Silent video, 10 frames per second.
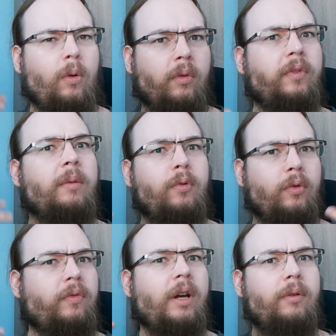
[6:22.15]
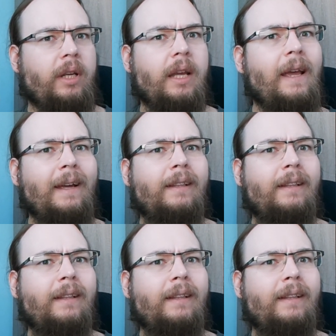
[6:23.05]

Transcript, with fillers: All of them look very